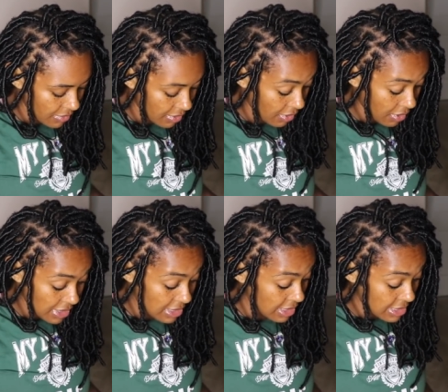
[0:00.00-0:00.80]
Girl,
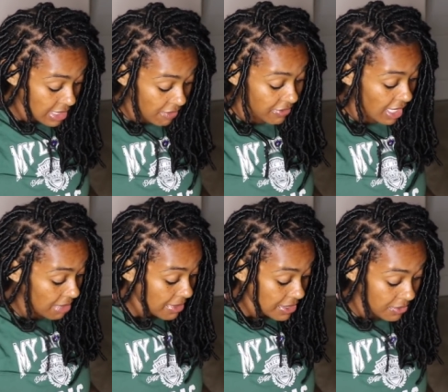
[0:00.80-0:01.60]
this definitely got
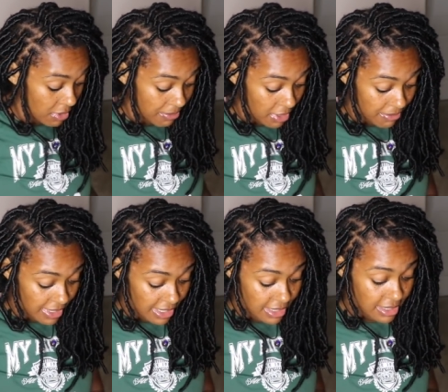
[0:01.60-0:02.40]
to be a Scorpio,
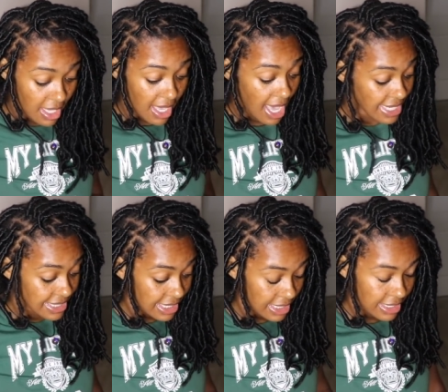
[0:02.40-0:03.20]
because I
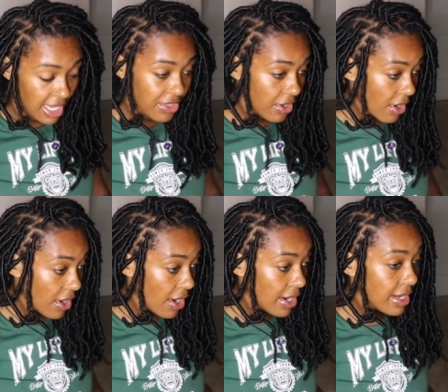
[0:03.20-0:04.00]
didn't see the Death
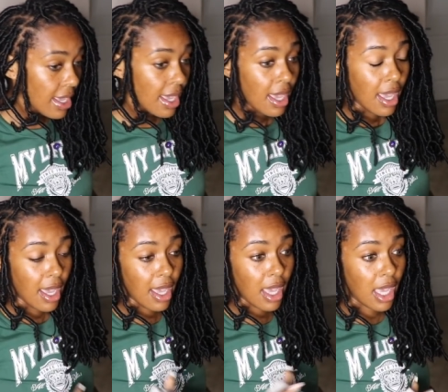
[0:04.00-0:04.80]
card,
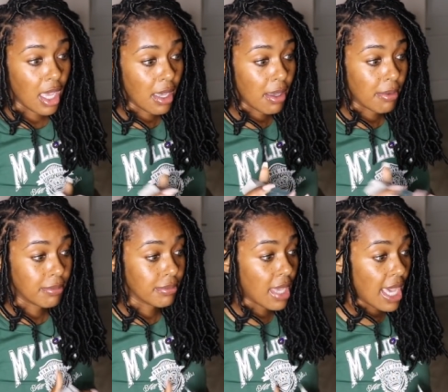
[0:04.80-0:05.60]

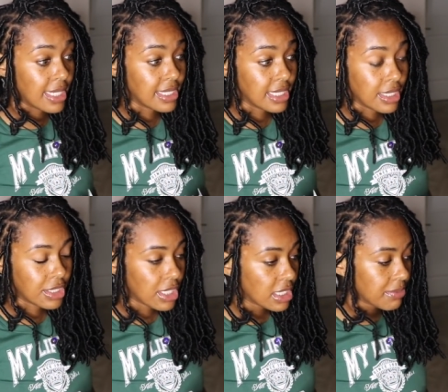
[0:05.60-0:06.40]
I didn't see the
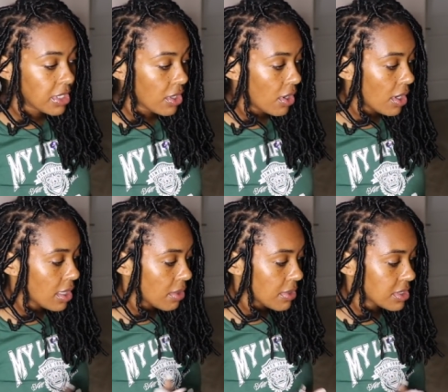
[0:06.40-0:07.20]
Judgment card.
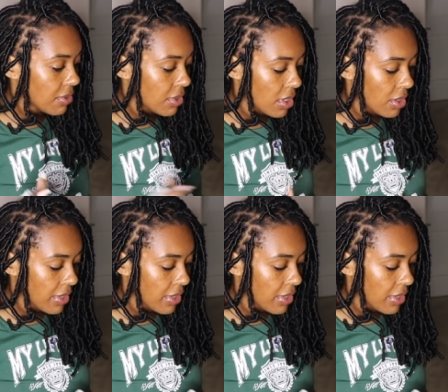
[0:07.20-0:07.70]
Like, what's going on?